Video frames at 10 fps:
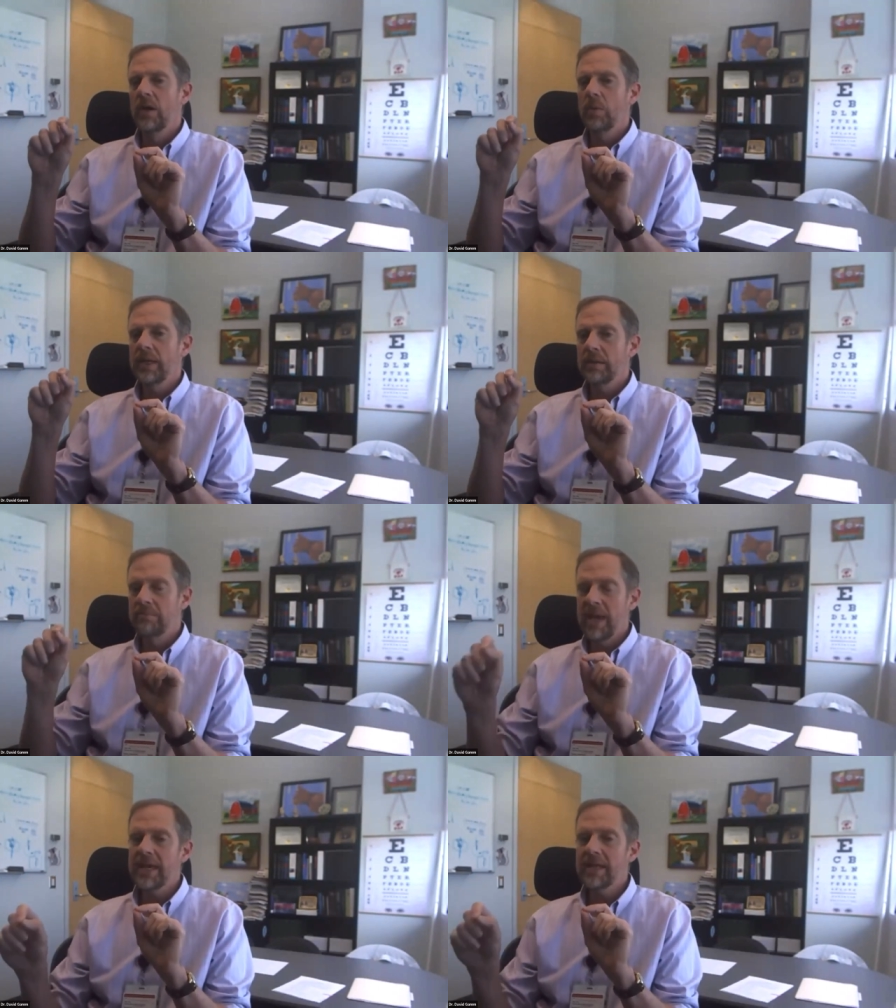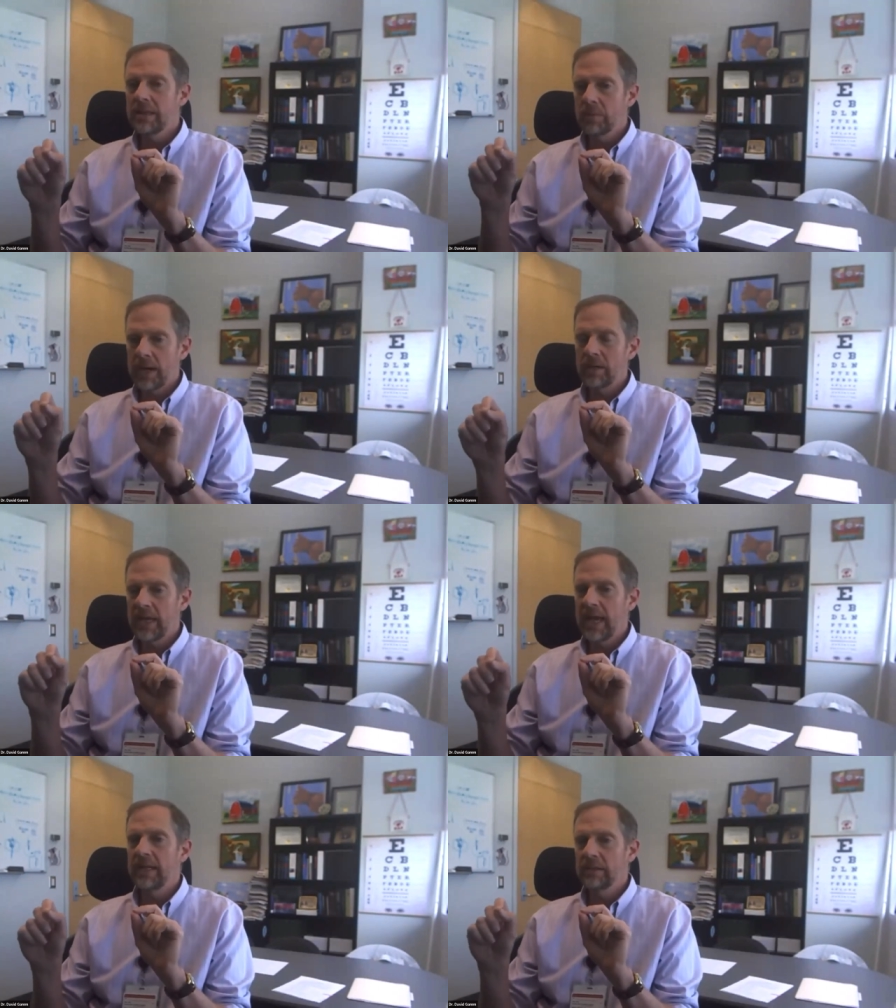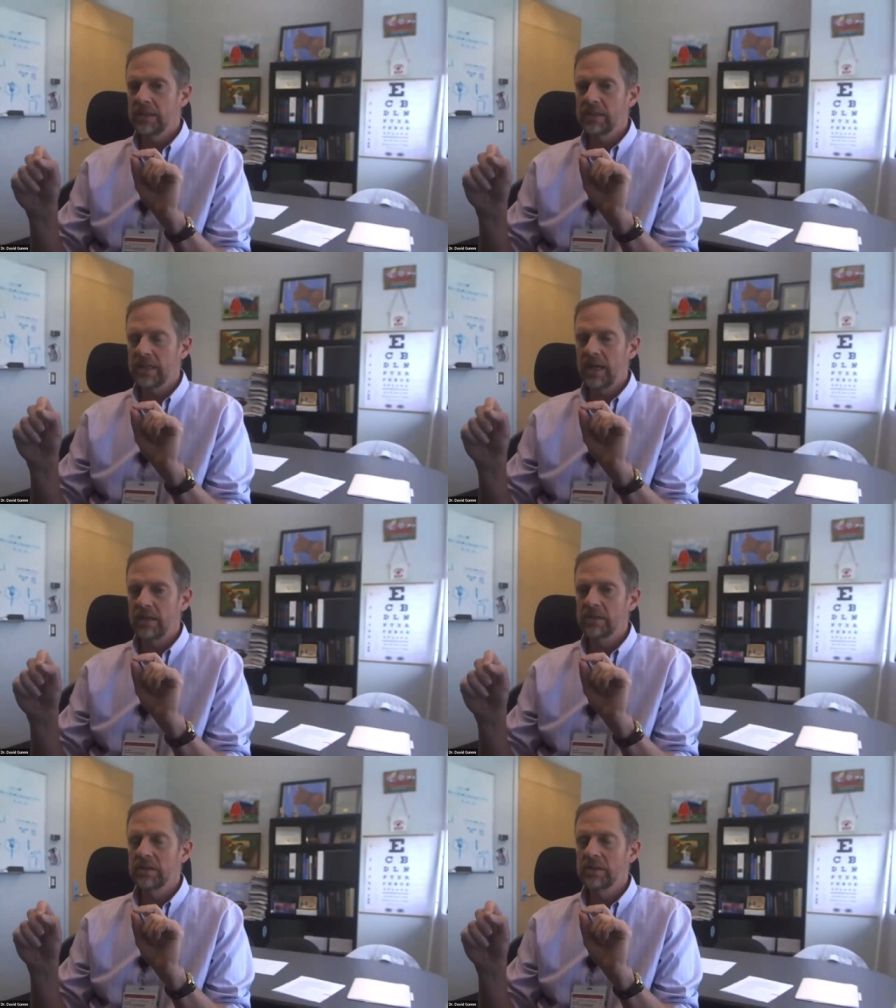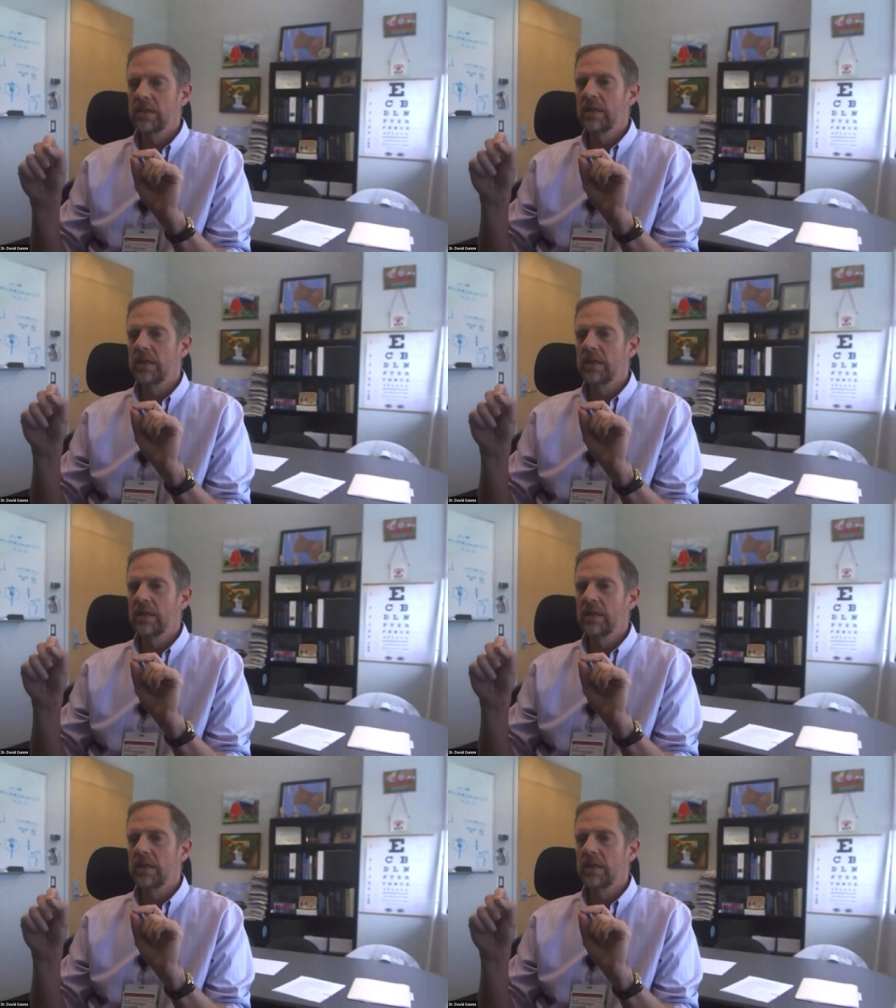We can make the retinal ganglion cells.